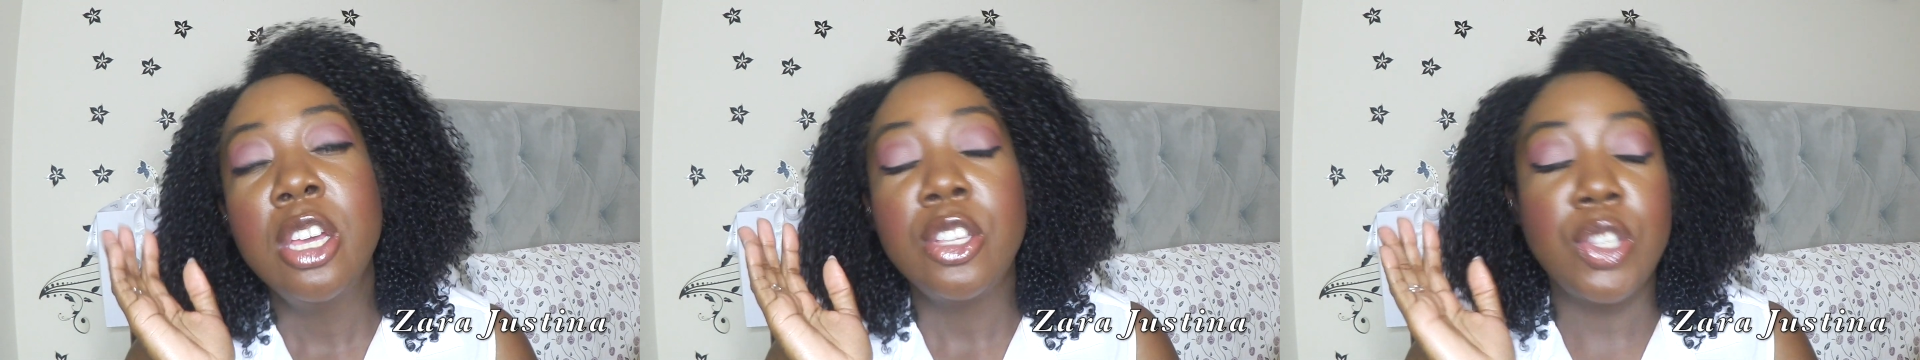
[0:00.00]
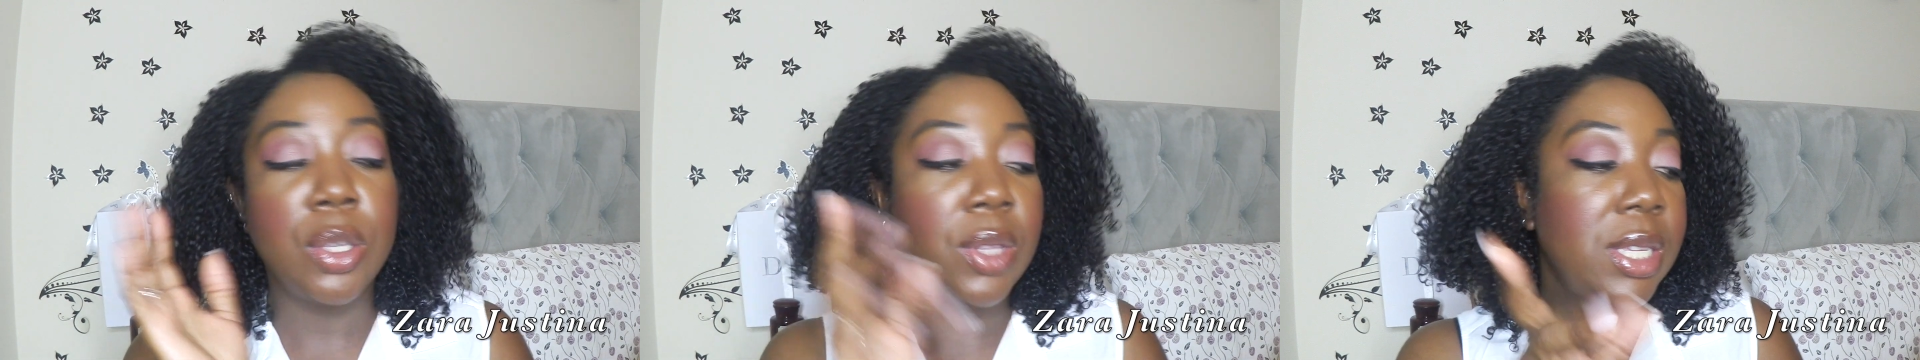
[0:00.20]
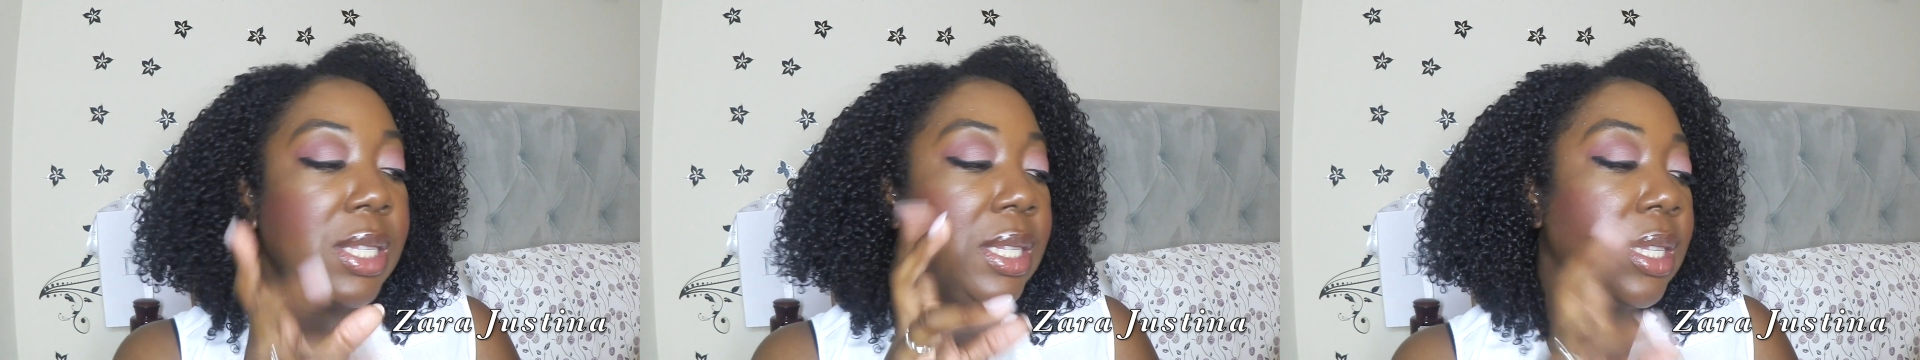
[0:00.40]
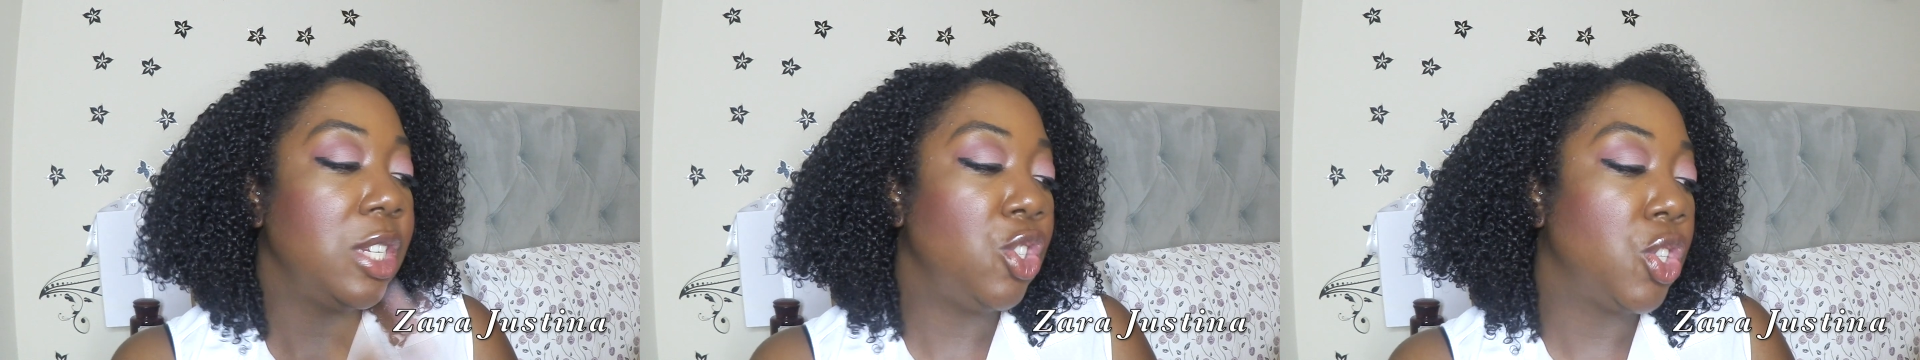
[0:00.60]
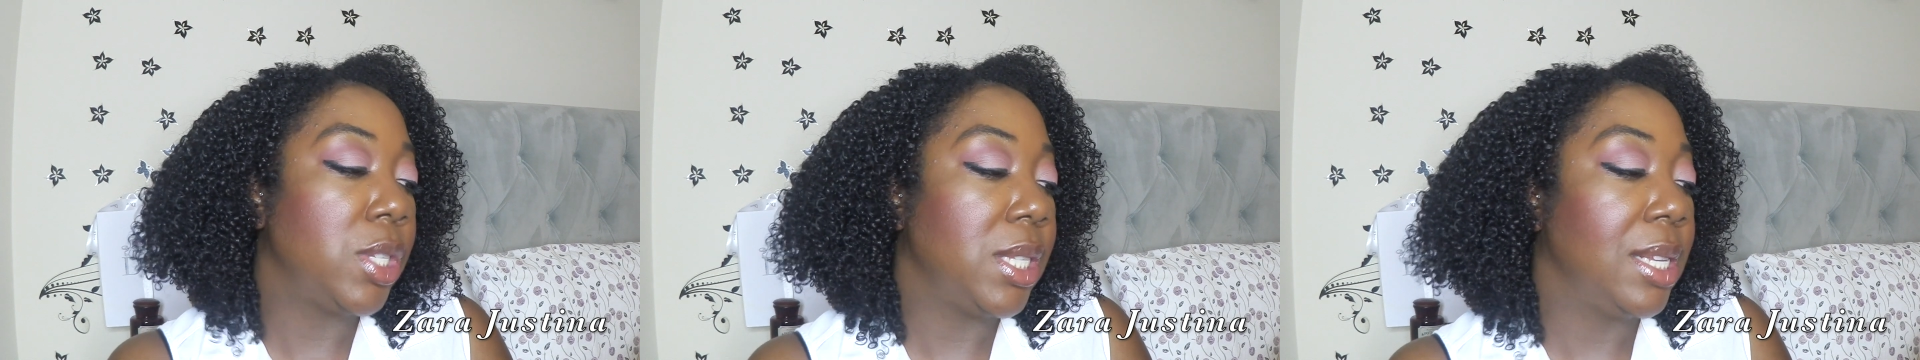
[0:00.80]
So this is
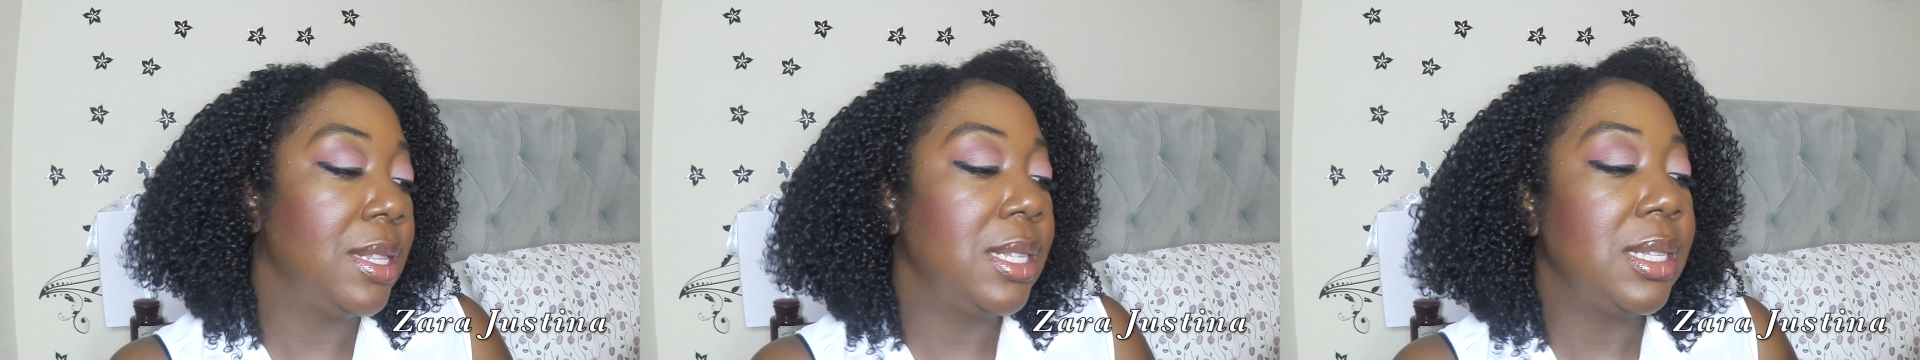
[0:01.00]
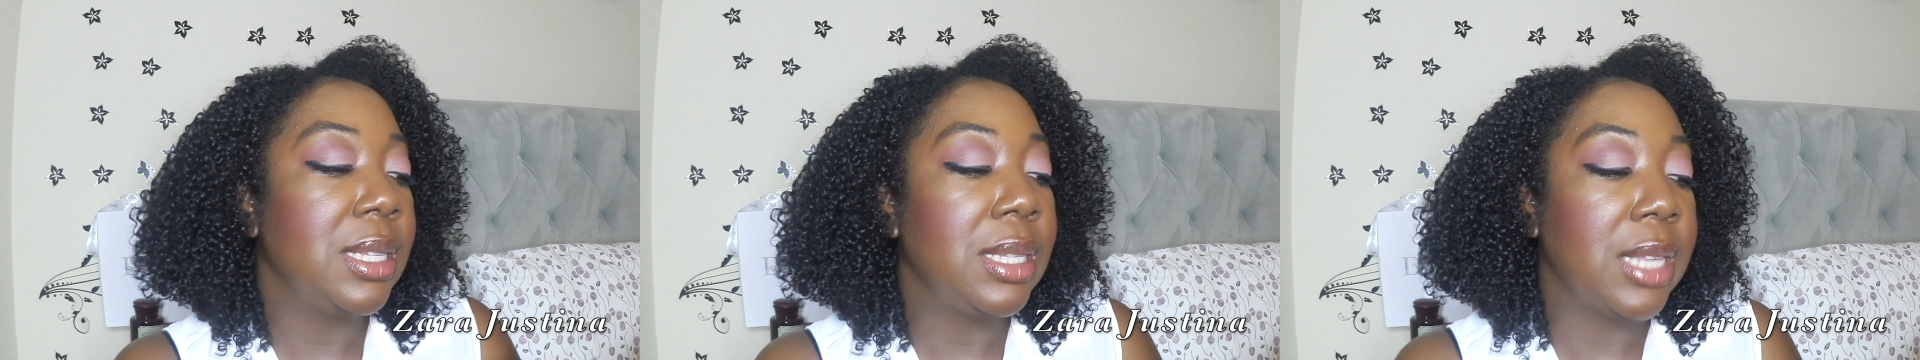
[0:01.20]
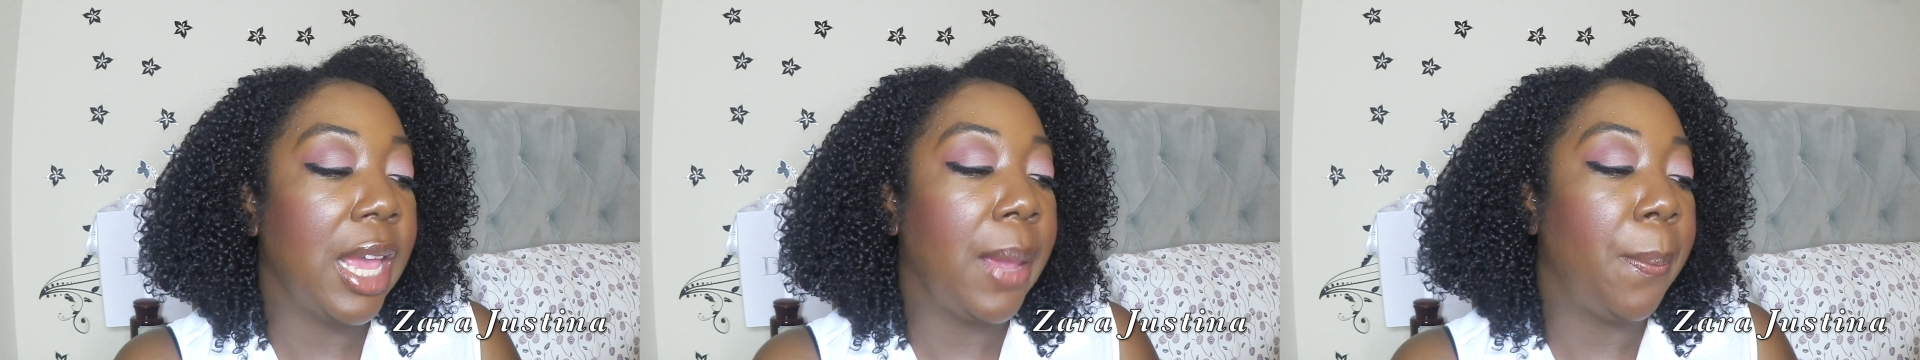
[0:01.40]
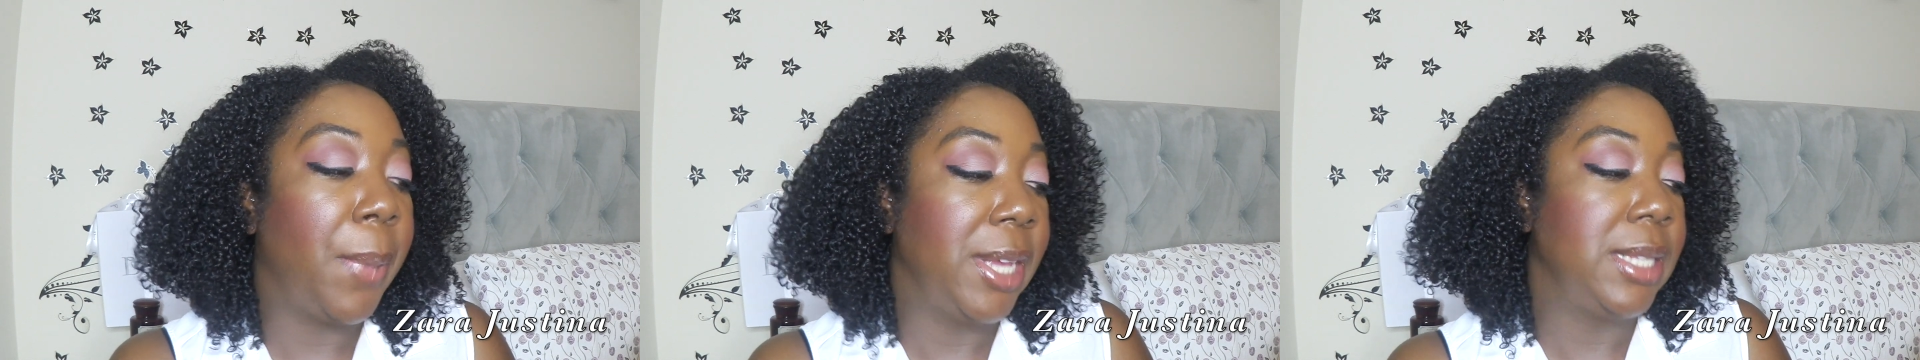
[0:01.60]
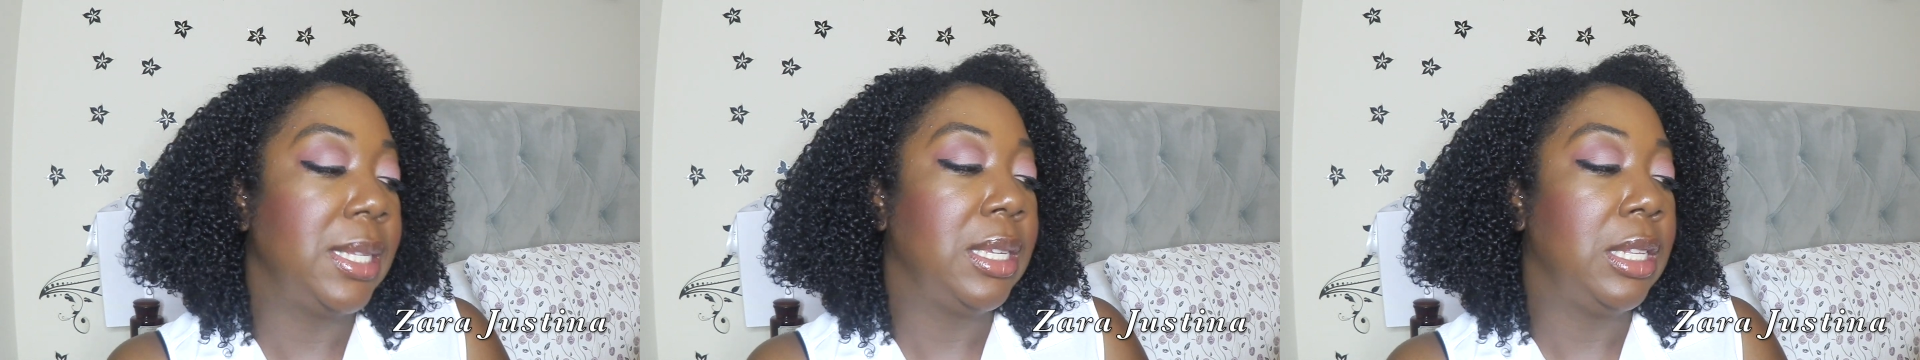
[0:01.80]
interesting. This is saying
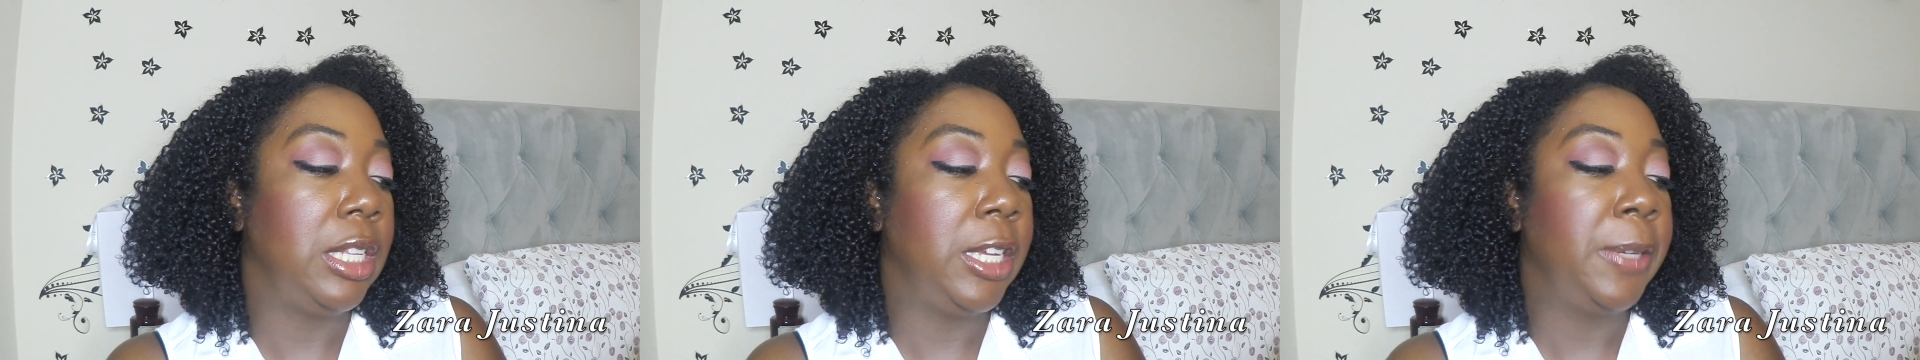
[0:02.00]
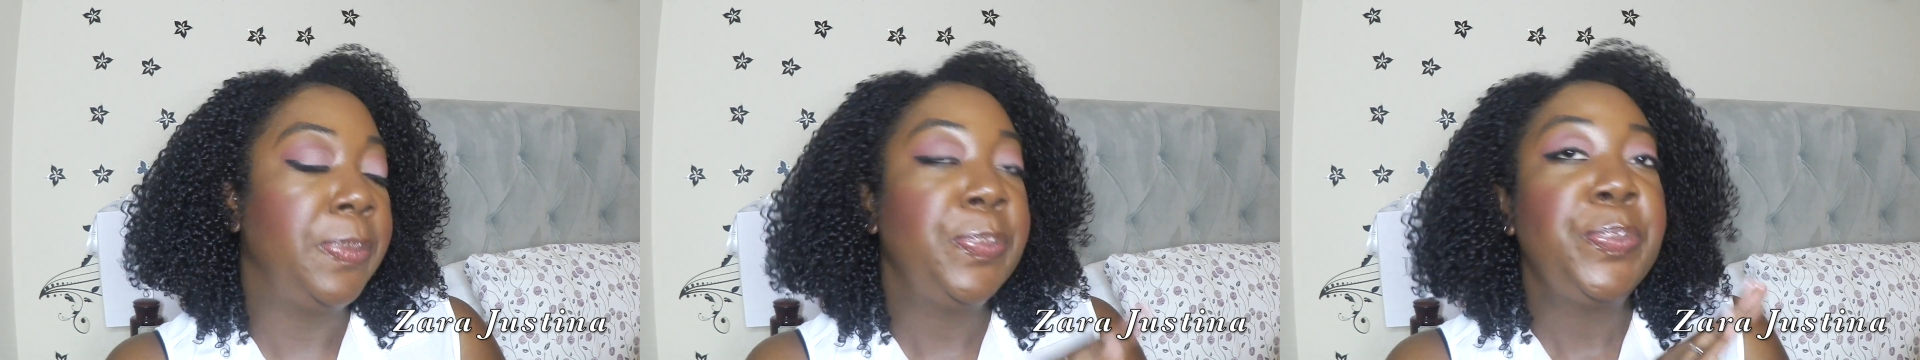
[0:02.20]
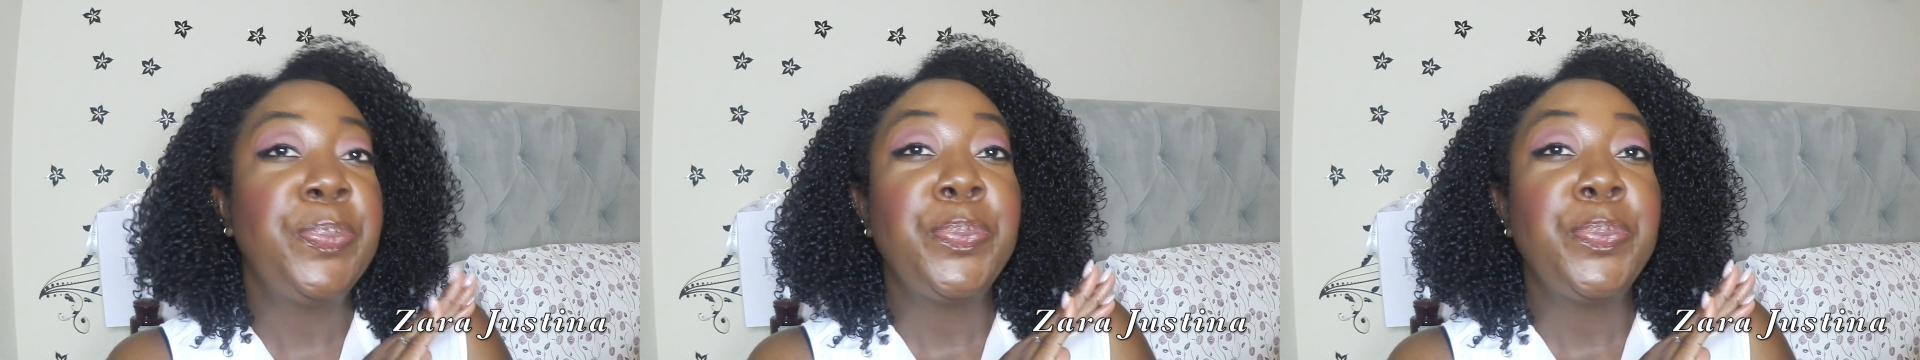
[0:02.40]
basically